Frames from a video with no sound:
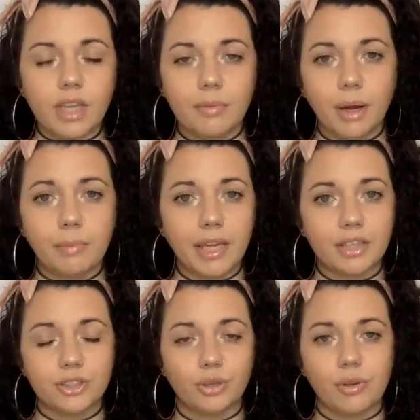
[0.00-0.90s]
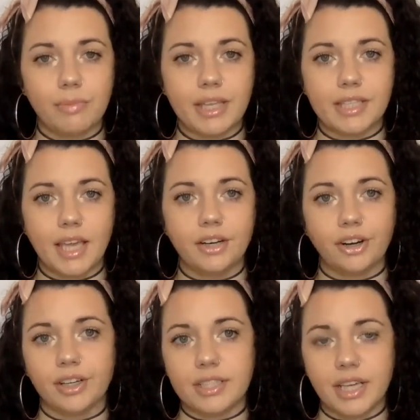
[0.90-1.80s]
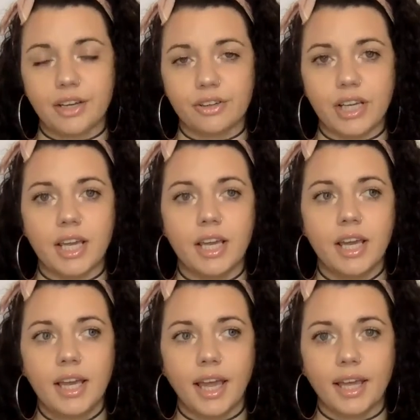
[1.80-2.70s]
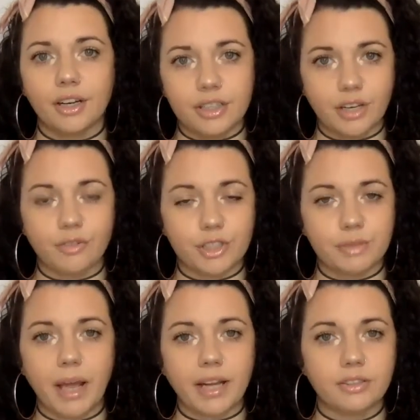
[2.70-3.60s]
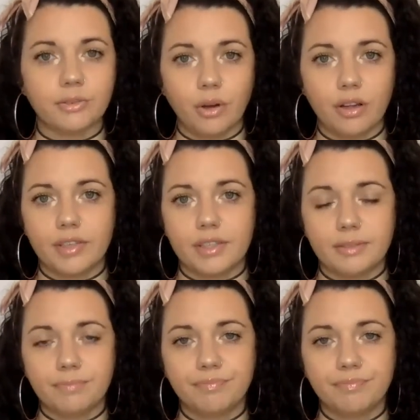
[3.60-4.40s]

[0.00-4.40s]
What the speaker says: about making sure we maintain our integrity and our self-respect through all this.